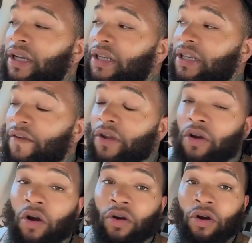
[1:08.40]
I doubt
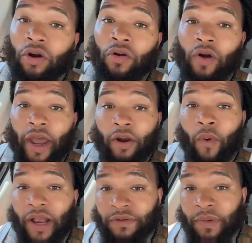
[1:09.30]
this is real
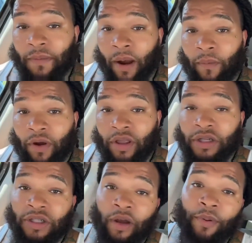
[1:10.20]
because I've heard
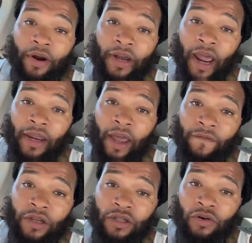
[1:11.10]
variations of this
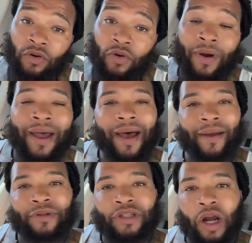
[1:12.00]
story. I
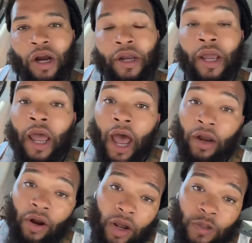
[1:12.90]
just hope people are
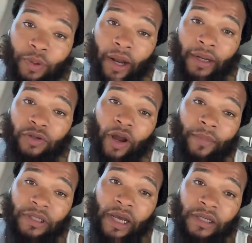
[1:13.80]
not dumb enough to
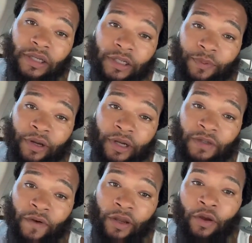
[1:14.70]
pull this off and
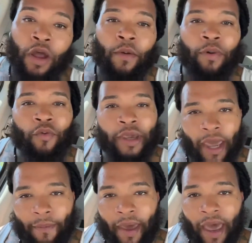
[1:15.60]
especially
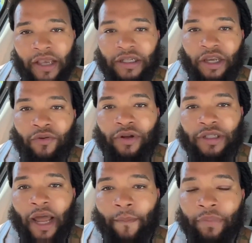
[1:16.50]
admit to it on
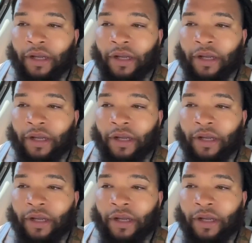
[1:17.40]
camera.